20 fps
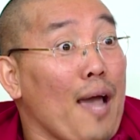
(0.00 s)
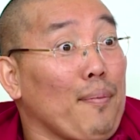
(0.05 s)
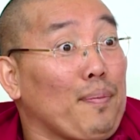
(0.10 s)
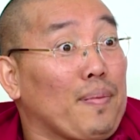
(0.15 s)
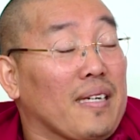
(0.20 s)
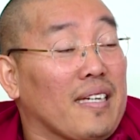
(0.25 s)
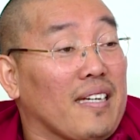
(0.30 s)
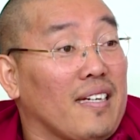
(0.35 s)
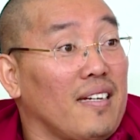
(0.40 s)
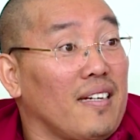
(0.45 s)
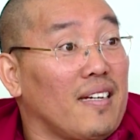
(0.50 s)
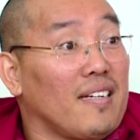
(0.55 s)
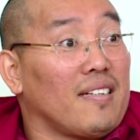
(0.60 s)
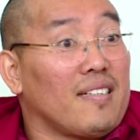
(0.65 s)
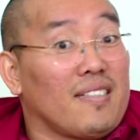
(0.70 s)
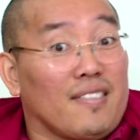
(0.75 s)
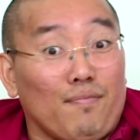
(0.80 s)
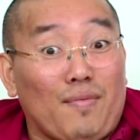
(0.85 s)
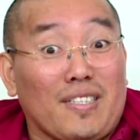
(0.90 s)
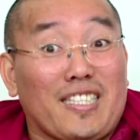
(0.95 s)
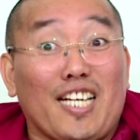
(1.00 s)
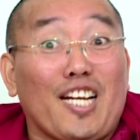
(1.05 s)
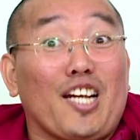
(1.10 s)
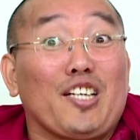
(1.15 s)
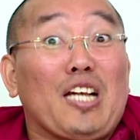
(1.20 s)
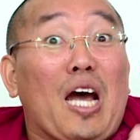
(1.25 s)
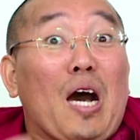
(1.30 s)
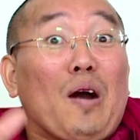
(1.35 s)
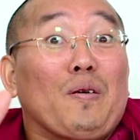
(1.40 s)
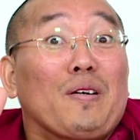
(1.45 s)
Happy. But they
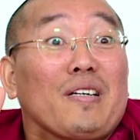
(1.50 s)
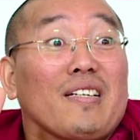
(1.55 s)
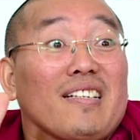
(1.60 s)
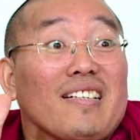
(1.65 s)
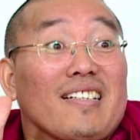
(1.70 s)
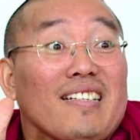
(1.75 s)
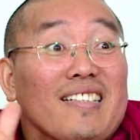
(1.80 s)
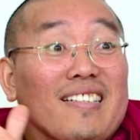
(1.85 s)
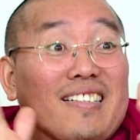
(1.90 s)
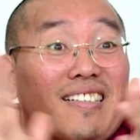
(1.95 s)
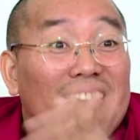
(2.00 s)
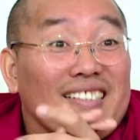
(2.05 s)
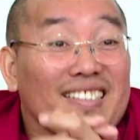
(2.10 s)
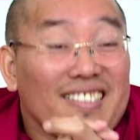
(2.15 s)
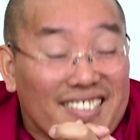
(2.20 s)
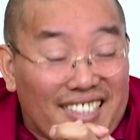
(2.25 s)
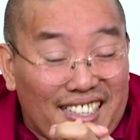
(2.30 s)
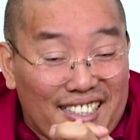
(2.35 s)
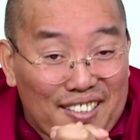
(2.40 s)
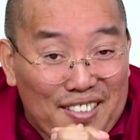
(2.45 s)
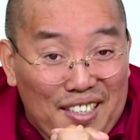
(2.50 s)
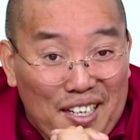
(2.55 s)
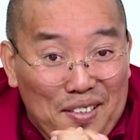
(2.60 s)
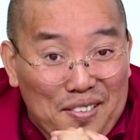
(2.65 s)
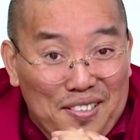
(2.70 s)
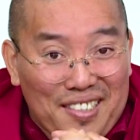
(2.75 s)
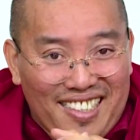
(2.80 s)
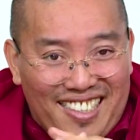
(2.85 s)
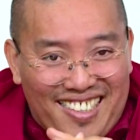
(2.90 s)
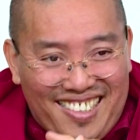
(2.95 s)
don't know it. They don't
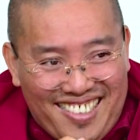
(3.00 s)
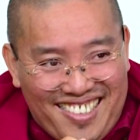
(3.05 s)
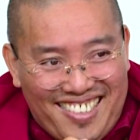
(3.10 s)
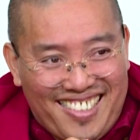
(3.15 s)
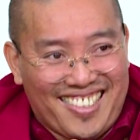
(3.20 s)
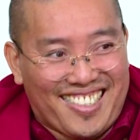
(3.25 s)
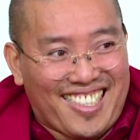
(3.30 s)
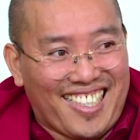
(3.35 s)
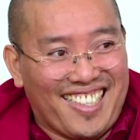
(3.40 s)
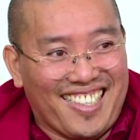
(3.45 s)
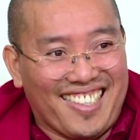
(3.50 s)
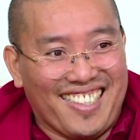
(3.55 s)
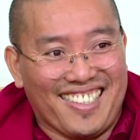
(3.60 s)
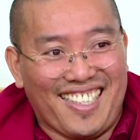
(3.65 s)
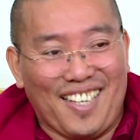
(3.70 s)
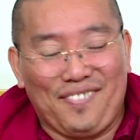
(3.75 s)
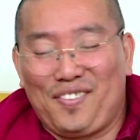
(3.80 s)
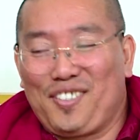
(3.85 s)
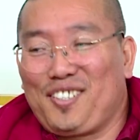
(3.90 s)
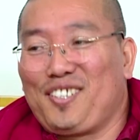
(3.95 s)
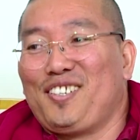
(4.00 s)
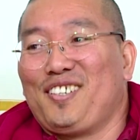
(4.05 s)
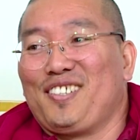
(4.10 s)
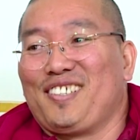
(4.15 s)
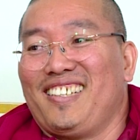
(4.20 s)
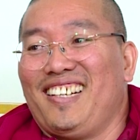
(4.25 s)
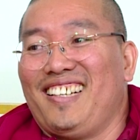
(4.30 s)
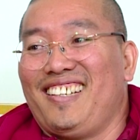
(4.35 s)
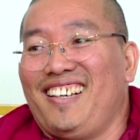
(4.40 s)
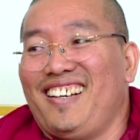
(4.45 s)
know it. they
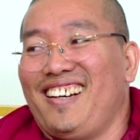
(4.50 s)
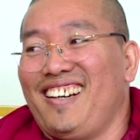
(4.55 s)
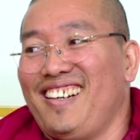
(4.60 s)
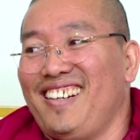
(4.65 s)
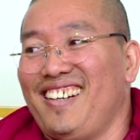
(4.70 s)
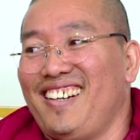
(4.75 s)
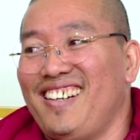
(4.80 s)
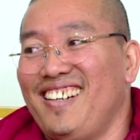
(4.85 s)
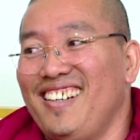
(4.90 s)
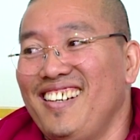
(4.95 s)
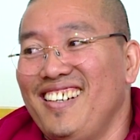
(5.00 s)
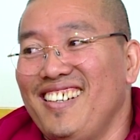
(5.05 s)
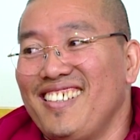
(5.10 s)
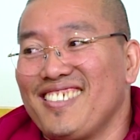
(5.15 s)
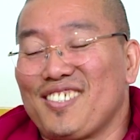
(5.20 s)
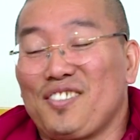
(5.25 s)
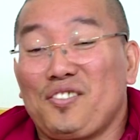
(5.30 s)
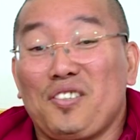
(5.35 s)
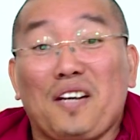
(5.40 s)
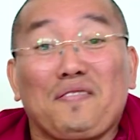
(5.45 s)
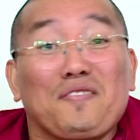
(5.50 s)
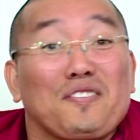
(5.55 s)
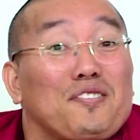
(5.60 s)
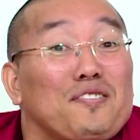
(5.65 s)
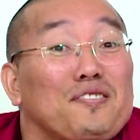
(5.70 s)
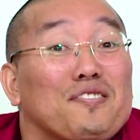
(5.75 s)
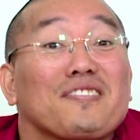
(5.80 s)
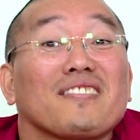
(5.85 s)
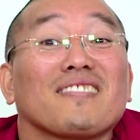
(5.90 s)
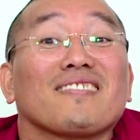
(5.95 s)
forgot it. So all I have to
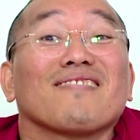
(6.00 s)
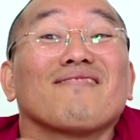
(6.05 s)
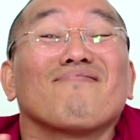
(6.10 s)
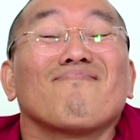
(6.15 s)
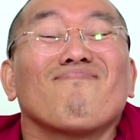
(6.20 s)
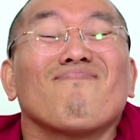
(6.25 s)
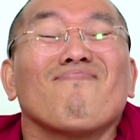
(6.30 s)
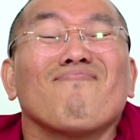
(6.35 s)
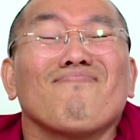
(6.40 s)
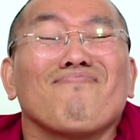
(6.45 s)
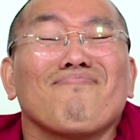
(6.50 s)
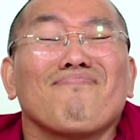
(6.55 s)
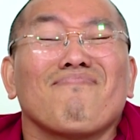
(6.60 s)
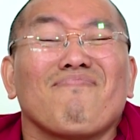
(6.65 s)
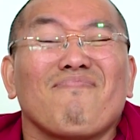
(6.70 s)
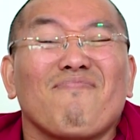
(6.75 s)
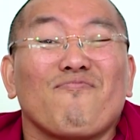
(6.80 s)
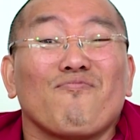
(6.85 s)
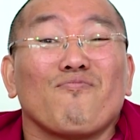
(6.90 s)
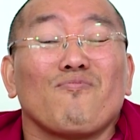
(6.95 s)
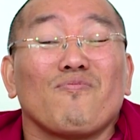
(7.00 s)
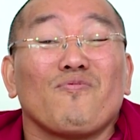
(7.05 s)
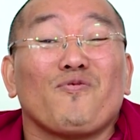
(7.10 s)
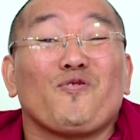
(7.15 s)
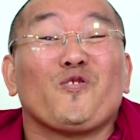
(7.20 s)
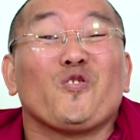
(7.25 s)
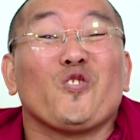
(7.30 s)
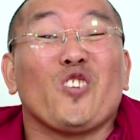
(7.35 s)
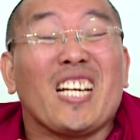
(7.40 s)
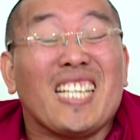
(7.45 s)
do is just
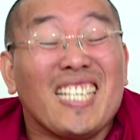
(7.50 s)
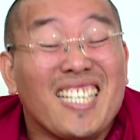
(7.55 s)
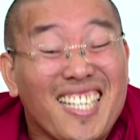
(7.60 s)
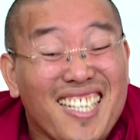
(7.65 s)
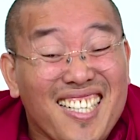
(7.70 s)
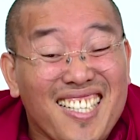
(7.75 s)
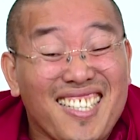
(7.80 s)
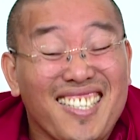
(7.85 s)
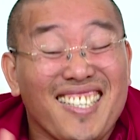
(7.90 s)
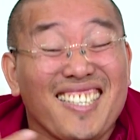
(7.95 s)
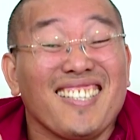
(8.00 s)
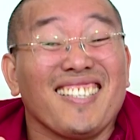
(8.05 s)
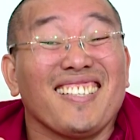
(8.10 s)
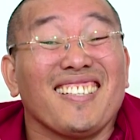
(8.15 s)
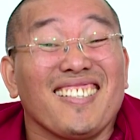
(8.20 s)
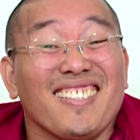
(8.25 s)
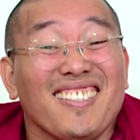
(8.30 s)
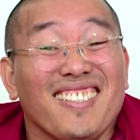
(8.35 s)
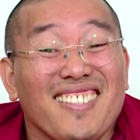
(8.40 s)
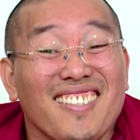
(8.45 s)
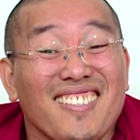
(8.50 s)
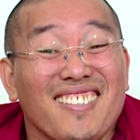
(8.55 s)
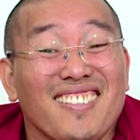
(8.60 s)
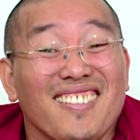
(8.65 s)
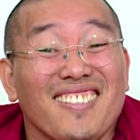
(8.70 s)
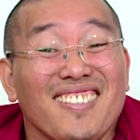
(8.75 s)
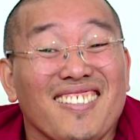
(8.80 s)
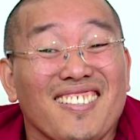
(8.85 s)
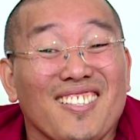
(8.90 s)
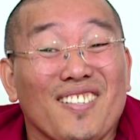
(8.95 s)
friendly,
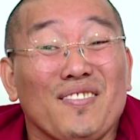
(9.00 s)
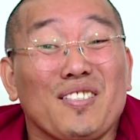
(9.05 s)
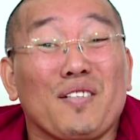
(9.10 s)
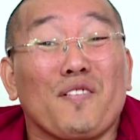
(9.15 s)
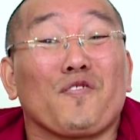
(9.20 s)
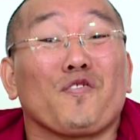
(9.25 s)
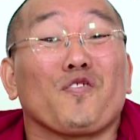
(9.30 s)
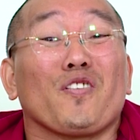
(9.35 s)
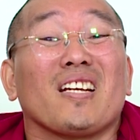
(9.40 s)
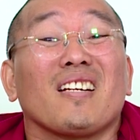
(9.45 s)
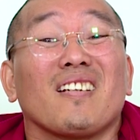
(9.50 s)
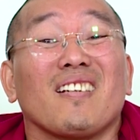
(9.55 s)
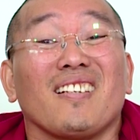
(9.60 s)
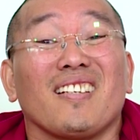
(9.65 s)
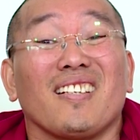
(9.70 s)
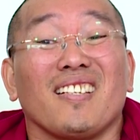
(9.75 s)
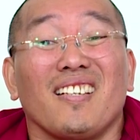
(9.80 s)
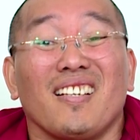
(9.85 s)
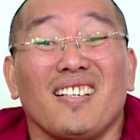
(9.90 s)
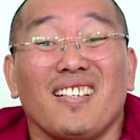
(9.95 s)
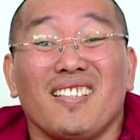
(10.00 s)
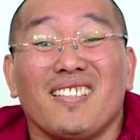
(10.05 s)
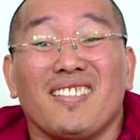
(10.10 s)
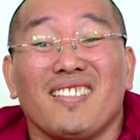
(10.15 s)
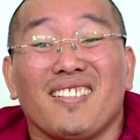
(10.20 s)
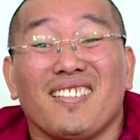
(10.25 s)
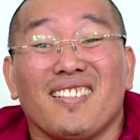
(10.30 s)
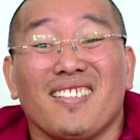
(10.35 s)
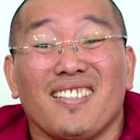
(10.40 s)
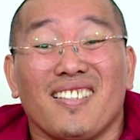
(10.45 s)
you know, friendly
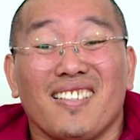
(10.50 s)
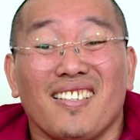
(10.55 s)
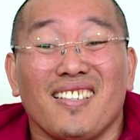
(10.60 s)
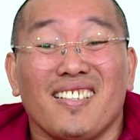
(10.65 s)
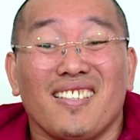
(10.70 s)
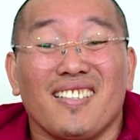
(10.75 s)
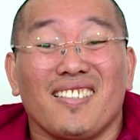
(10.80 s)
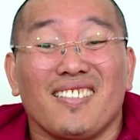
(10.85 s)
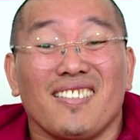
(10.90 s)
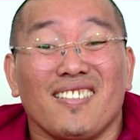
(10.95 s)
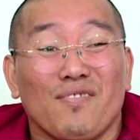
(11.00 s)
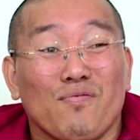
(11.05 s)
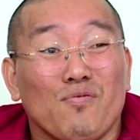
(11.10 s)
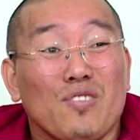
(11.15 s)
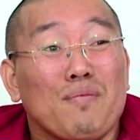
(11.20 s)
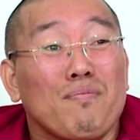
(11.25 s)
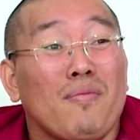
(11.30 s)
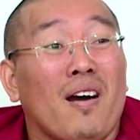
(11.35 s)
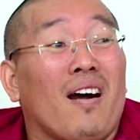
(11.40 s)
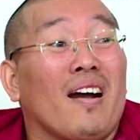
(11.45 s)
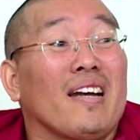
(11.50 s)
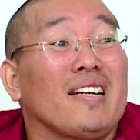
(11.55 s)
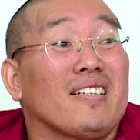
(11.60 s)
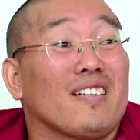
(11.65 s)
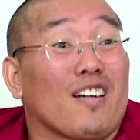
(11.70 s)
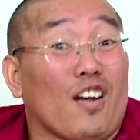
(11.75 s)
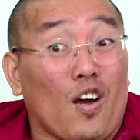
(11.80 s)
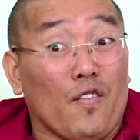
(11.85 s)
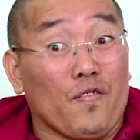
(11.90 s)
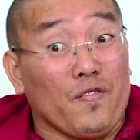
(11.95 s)

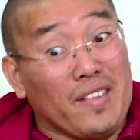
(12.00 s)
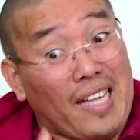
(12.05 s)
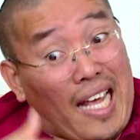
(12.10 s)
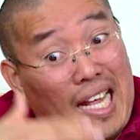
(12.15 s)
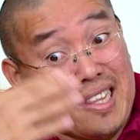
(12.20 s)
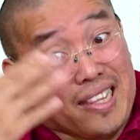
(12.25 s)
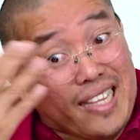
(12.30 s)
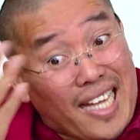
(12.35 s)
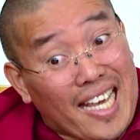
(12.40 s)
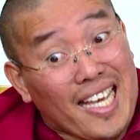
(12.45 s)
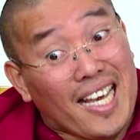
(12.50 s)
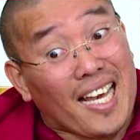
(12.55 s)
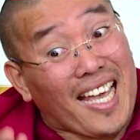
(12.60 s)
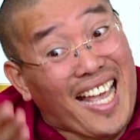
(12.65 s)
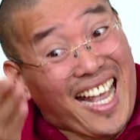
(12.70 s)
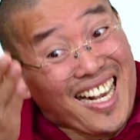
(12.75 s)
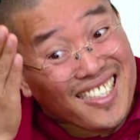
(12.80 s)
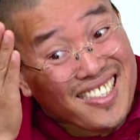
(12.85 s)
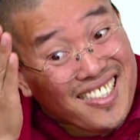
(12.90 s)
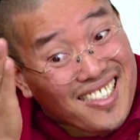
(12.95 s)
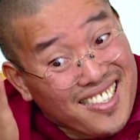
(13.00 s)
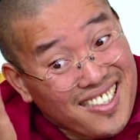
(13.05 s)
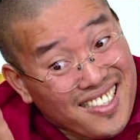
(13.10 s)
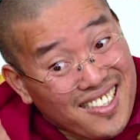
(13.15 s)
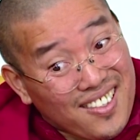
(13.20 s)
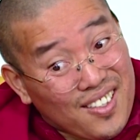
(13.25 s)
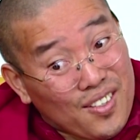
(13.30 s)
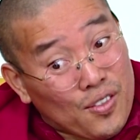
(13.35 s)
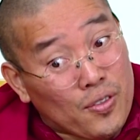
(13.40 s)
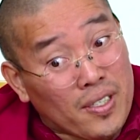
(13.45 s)
reminder of that they are
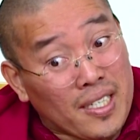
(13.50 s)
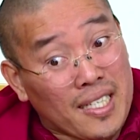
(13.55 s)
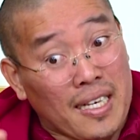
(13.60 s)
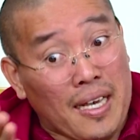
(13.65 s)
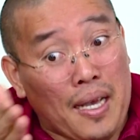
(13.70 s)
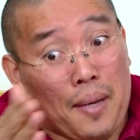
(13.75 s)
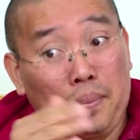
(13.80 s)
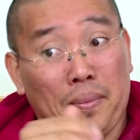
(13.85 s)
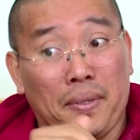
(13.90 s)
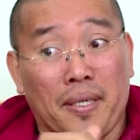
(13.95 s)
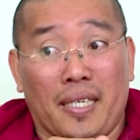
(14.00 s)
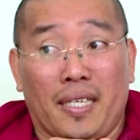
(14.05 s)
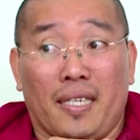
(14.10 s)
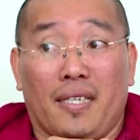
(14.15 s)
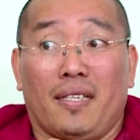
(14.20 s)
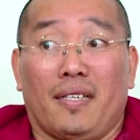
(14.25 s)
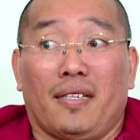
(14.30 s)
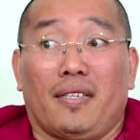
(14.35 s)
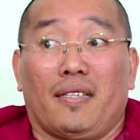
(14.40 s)
actually already happy.